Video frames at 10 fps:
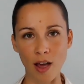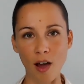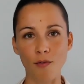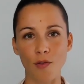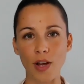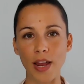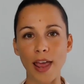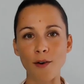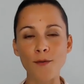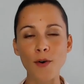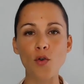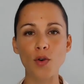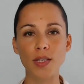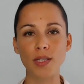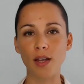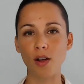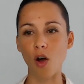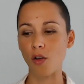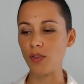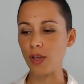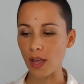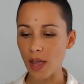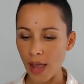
recovery and focusing on the